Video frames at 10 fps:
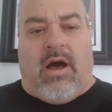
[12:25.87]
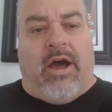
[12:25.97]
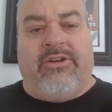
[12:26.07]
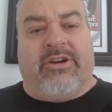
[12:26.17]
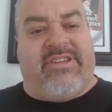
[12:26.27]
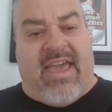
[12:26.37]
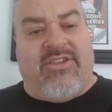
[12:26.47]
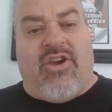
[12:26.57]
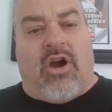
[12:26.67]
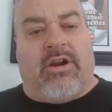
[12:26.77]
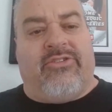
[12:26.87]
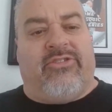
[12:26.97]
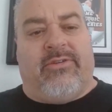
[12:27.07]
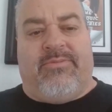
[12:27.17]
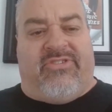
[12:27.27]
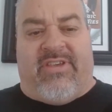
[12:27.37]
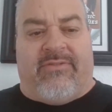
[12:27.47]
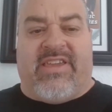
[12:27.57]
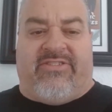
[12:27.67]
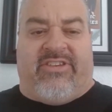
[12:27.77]
Under 10 yards,
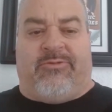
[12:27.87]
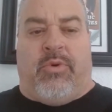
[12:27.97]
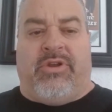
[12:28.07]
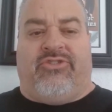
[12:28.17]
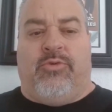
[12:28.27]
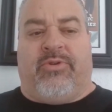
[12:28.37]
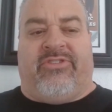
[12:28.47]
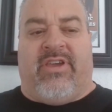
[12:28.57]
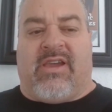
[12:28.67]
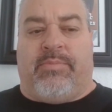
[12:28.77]
76.2%